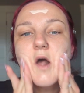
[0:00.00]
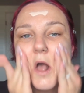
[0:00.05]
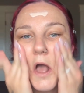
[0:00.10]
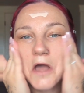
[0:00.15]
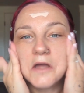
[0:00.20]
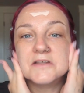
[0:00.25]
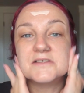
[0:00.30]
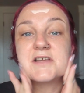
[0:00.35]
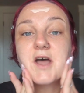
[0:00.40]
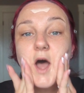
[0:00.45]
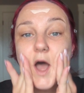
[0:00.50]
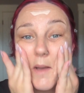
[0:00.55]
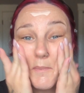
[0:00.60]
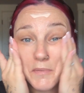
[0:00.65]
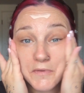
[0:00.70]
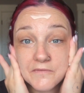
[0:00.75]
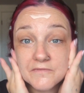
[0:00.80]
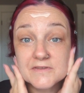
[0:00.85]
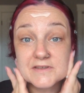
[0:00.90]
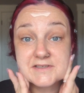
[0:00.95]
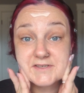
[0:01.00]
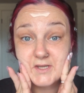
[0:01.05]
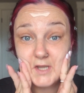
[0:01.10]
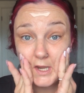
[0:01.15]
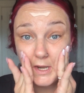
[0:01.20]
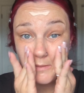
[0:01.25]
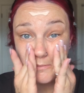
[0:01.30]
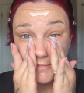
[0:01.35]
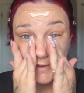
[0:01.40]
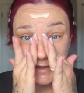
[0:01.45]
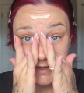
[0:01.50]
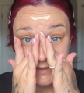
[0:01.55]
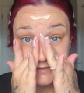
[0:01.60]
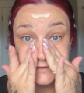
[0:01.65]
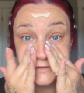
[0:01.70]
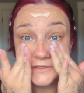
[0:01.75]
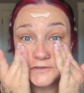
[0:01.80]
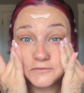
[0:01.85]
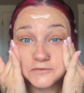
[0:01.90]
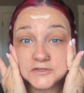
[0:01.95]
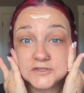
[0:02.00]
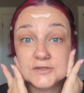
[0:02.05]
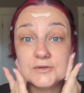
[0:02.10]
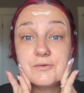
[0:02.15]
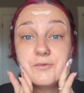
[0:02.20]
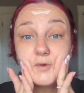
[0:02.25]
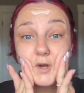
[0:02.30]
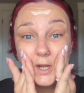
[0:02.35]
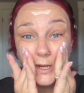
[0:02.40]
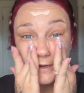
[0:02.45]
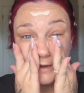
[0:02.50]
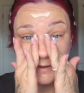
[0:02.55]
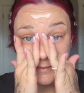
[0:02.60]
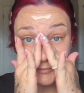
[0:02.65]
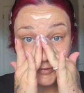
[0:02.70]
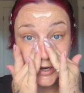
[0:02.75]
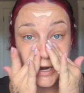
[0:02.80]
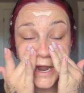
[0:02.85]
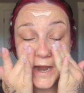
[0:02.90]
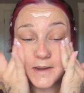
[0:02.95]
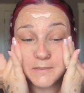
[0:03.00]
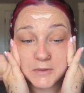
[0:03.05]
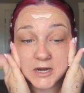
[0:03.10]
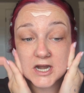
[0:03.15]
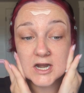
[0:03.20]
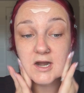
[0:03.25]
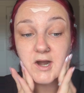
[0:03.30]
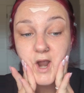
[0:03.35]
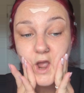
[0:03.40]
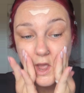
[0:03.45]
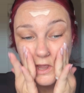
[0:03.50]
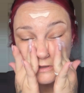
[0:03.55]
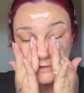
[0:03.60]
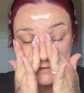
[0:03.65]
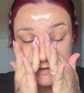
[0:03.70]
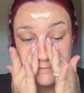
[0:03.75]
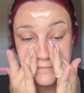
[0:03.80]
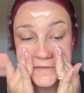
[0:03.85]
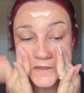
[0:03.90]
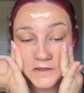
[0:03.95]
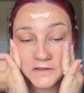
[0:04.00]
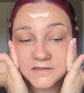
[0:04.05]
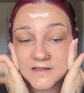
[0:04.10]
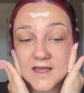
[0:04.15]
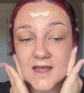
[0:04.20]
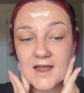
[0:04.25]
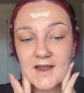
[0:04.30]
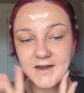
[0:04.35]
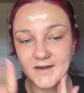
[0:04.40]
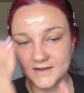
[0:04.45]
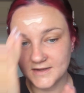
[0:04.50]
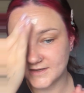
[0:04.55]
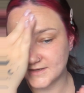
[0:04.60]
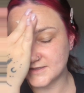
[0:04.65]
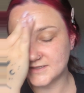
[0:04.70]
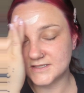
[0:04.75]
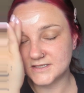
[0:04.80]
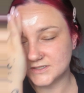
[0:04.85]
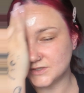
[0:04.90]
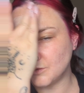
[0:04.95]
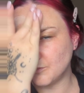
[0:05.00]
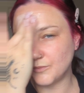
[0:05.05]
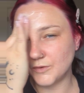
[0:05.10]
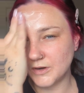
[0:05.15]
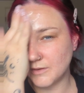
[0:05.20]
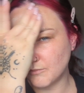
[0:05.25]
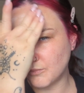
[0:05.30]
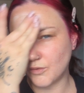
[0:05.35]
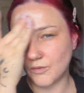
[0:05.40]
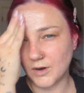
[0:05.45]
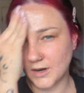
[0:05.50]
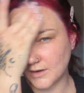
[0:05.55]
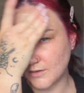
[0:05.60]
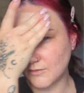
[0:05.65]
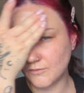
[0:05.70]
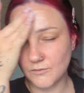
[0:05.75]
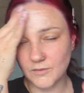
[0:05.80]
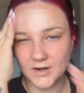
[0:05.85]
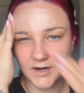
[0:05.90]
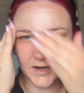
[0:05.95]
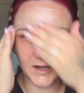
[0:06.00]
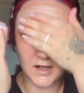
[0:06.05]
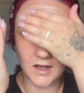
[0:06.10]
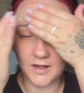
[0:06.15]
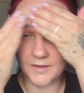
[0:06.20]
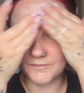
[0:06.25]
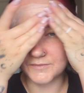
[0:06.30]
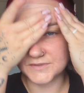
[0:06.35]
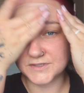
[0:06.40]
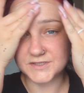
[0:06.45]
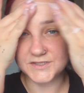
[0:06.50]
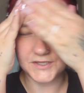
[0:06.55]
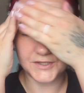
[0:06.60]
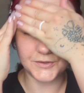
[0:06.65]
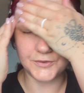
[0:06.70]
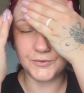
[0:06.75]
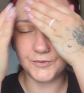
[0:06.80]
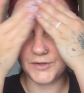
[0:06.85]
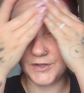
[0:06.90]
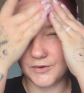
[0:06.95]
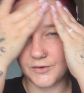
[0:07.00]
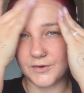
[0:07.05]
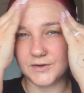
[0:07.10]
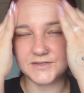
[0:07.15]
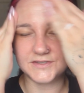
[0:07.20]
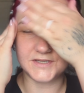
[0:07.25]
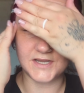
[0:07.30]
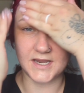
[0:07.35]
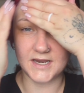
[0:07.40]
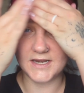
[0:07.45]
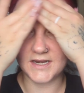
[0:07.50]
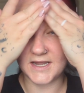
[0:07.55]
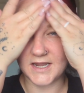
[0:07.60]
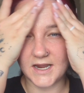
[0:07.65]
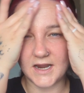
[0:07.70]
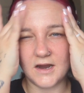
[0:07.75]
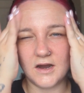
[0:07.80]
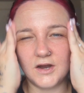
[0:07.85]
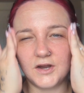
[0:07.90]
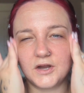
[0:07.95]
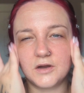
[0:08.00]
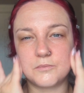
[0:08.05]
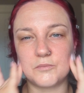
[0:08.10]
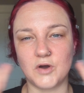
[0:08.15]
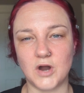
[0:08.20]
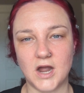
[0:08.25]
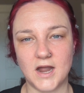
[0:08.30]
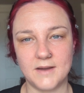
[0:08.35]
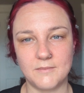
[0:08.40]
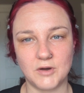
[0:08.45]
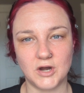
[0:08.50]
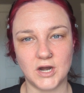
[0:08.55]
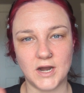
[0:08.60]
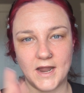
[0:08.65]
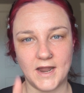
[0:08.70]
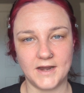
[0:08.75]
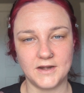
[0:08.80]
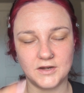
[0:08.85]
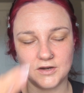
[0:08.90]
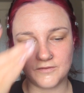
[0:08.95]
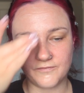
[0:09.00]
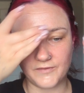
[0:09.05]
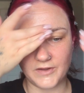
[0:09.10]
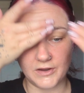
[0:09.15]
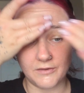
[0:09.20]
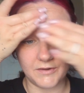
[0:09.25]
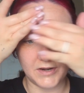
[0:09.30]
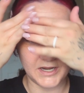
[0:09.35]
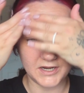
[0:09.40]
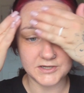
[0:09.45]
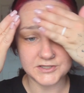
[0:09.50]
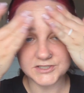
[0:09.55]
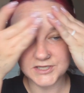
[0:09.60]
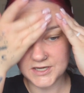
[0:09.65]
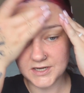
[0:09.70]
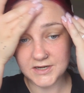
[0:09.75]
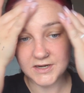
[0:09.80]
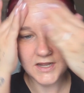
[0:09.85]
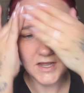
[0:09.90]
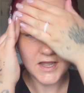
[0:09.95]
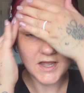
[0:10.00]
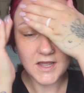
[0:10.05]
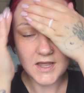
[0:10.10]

On top of the skin base, you do need a primer. And something that is super important when it comes to your skincare, your primer, and your foundation,